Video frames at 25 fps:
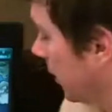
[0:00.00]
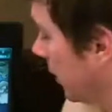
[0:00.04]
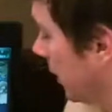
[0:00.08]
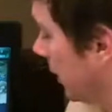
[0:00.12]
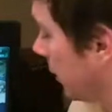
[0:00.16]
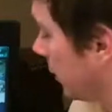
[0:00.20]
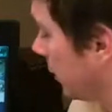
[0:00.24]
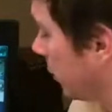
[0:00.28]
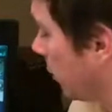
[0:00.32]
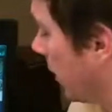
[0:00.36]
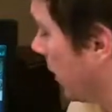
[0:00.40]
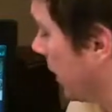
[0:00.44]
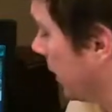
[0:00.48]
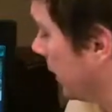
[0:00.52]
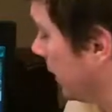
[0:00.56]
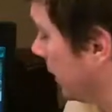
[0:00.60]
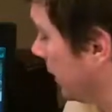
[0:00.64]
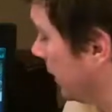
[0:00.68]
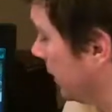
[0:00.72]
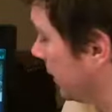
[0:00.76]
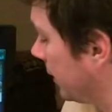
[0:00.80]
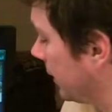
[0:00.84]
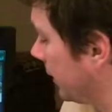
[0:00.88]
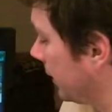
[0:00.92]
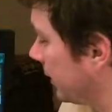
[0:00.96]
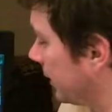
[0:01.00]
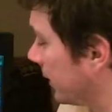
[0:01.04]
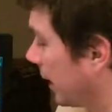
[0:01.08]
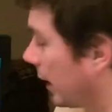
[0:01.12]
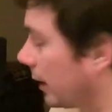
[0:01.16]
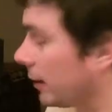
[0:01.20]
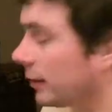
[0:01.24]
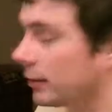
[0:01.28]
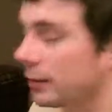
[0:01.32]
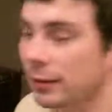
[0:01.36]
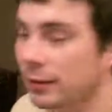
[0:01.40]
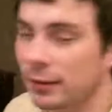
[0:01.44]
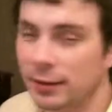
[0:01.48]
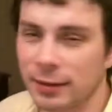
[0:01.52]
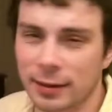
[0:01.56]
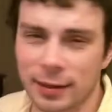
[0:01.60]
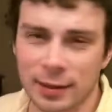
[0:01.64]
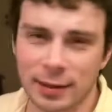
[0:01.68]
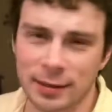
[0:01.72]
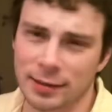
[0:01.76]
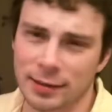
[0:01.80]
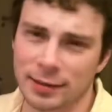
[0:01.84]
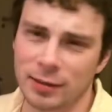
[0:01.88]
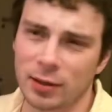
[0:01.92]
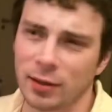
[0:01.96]
It's quite easily done.
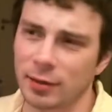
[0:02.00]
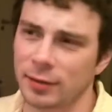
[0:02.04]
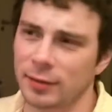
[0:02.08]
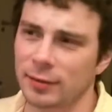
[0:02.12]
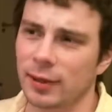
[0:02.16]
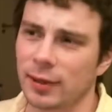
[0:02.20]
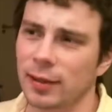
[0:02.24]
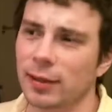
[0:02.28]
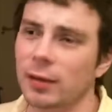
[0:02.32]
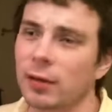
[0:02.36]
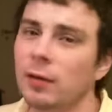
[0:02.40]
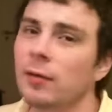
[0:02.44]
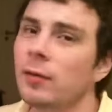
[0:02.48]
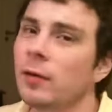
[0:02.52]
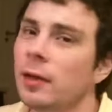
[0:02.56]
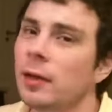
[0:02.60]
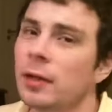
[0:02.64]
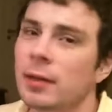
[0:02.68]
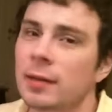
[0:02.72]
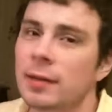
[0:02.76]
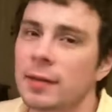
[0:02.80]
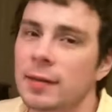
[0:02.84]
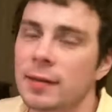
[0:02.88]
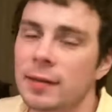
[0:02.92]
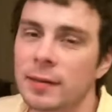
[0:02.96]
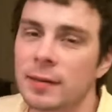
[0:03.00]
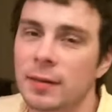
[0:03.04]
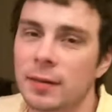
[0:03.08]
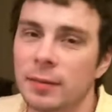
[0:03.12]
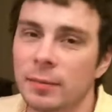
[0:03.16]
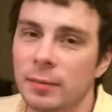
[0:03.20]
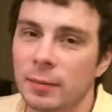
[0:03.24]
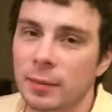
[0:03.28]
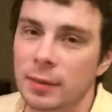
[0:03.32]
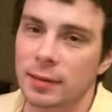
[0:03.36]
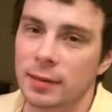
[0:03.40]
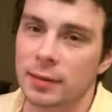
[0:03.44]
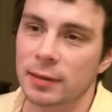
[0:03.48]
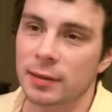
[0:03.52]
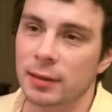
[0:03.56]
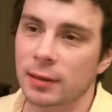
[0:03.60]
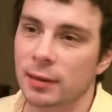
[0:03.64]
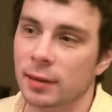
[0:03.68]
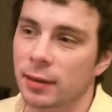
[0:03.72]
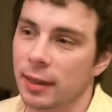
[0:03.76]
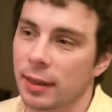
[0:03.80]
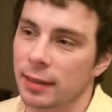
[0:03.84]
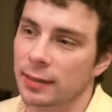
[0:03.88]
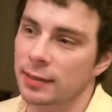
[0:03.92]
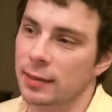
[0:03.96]
It's not a difficult system. It's
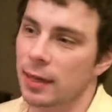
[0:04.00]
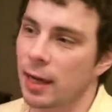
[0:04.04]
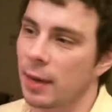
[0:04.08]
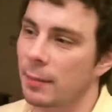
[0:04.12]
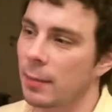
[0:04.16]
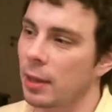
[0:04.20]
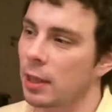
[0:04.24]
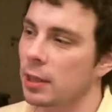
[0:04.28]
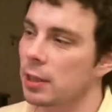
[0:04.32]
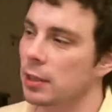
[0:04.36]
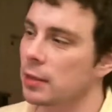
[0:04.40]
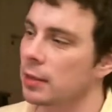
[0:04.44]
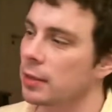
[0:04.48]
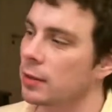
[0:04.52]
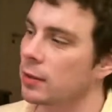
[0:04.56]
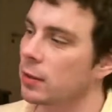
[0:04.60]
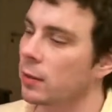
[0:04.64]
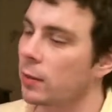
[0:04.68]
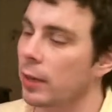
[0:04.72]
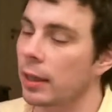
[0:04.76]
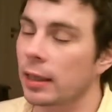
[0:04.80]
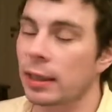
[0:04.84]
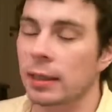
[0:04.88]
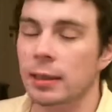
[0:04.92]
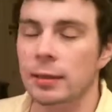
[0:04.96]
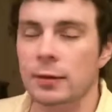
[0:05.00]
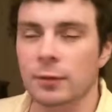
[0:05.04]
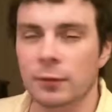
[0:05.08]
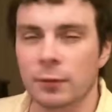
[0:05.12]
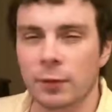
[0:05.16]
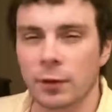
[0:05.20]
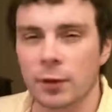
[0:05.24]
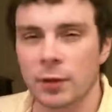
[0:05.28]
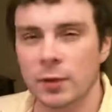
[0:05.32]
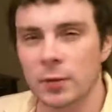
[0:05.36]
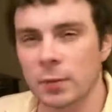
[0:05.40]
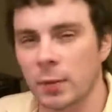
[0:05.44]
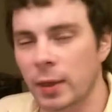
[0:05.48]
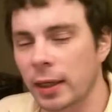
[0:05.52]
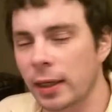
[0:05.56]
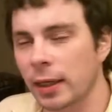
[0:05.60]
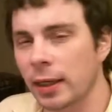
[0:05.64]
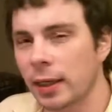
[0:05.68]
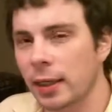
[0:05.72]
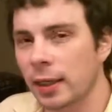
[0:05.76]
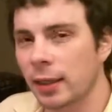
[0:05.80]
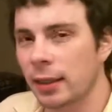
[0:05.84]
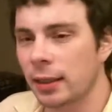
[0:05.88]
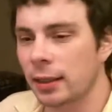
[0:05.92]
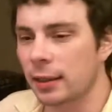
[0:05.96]
as I mentioned this already in the first one,
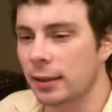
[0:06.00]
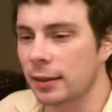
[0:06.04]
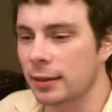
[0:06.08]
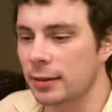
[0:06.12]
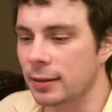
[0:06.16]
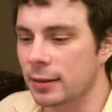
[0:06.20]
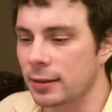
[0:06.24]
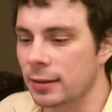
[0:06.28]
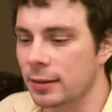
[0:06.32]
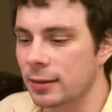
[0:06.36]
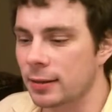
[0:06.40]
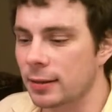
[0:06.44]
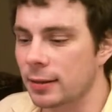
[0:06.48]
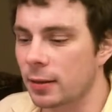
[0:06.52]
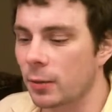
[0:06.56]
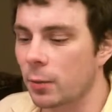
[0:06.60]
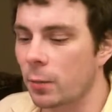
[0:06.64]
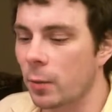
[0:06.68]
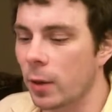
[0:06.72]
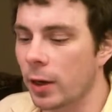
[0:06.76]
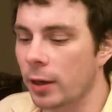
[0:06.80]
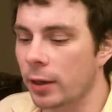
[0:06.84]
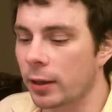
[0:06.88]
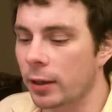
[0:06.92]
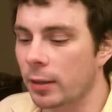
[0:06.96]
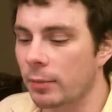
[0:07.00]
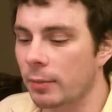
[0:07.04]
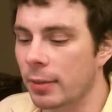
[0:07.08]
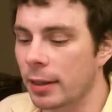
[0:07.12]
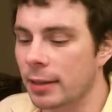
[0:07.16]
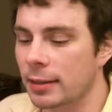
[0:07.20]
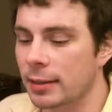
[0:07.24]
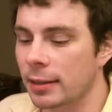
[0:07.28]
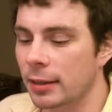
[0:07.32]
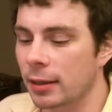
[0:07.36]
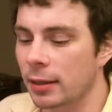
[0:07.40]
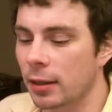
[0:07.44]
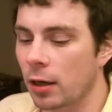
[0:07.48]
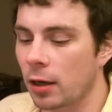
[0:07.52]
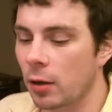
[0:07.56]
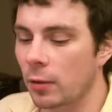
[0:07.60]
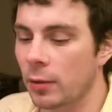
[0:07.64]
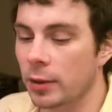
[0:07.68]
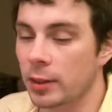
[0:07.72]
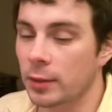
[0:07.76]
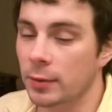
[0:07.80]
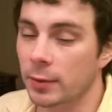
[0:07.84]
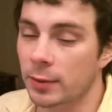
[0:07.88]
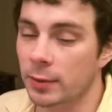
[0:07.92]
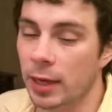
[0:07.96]
it's a system where you can basically
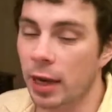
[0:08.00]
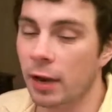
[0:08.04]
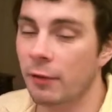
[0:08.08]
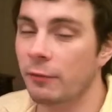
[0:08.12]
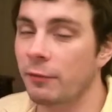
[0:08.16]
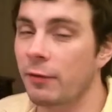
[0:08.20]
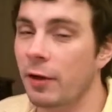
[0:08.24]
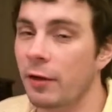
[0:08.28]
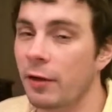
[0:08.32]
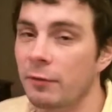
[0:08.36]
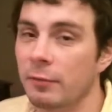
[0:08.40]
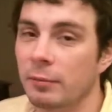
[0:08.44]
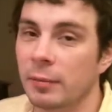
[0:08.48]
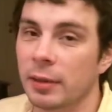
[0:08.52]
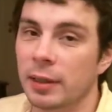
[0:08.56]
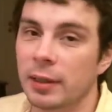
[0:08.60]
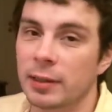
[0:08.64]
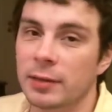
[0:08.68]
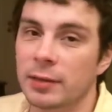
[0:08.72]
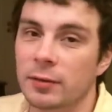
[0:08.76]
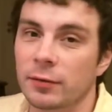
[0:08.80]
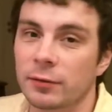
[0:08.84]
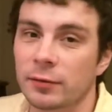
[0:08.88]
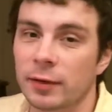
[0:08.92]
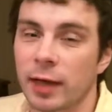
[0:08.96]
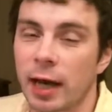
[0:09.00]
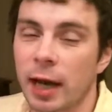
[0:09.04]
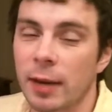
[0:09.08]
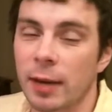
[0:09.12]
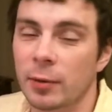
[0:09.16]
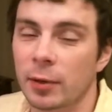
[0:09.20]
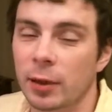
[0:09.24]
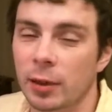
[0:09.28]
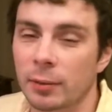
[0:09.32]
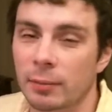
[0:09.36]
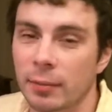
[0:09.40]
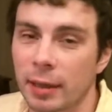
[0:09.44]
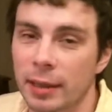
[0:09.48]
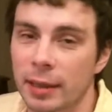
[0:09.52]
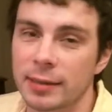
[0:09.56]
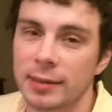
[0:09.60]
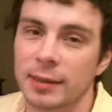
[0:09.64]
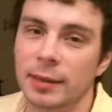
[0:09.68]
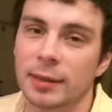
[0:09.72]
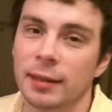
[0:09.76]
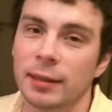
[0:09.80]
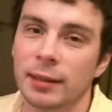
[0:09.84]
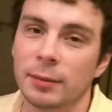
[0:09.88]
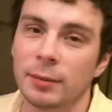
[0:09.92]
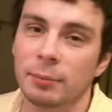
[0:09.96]
always, when you have 5 minutes of time, you can
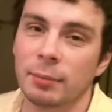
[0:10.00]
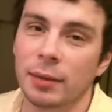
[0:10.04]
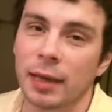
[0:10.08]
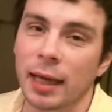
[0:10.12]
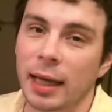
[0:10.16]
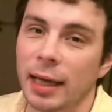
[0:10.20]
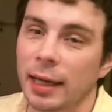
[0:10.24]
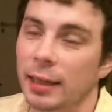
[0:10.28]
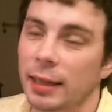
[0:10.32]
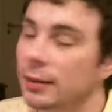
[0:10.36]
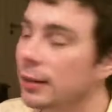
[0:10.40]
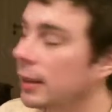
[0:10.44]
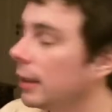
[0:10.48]
basically play it.